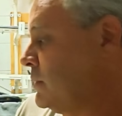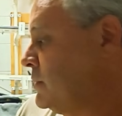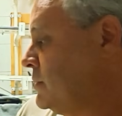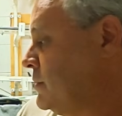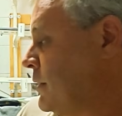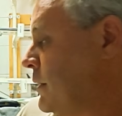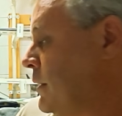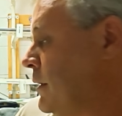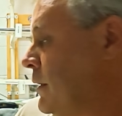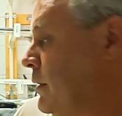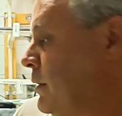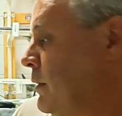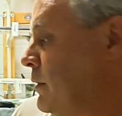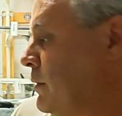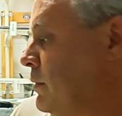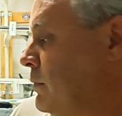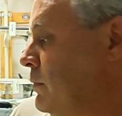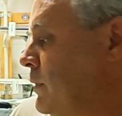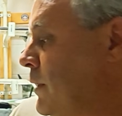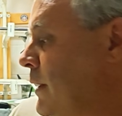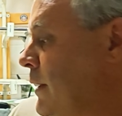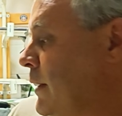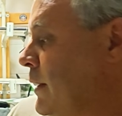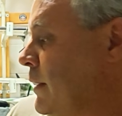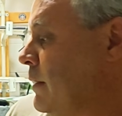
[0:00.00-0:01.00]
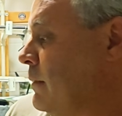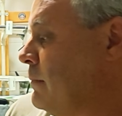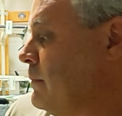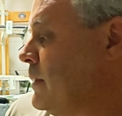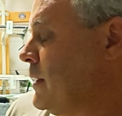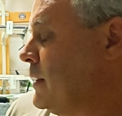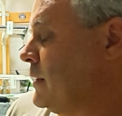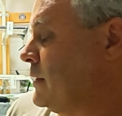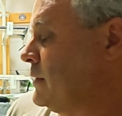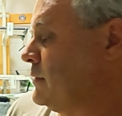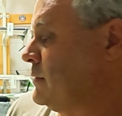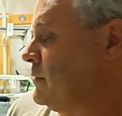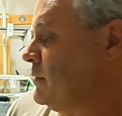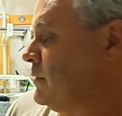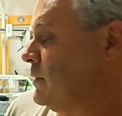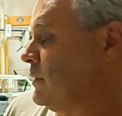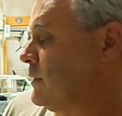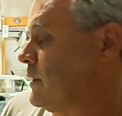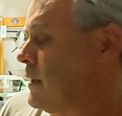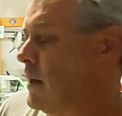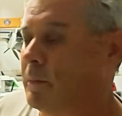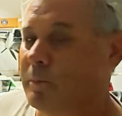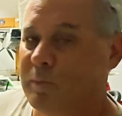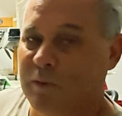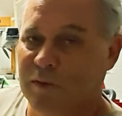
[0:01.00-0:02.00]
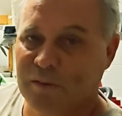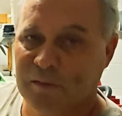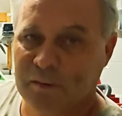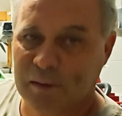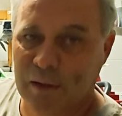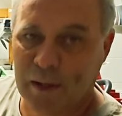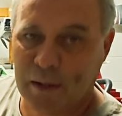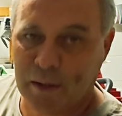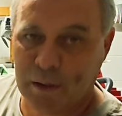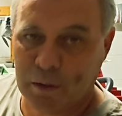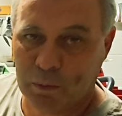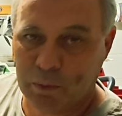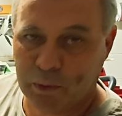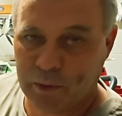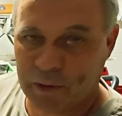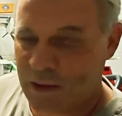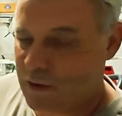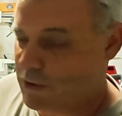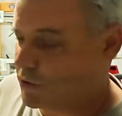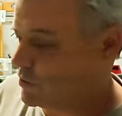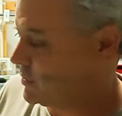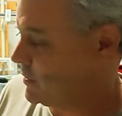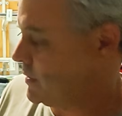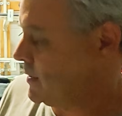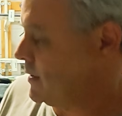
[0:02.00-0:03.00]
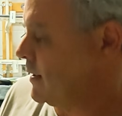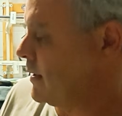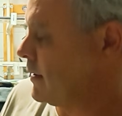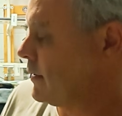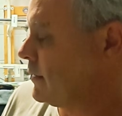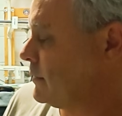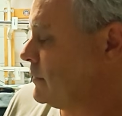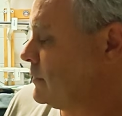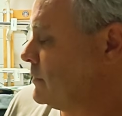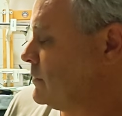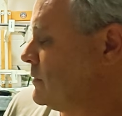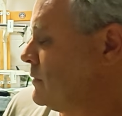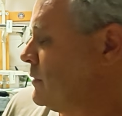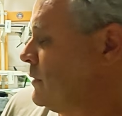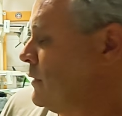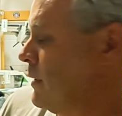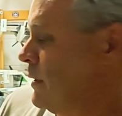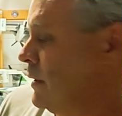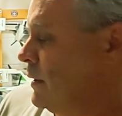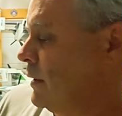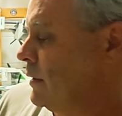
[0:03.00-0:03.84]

So RadioMaster comes standard with Edge TX,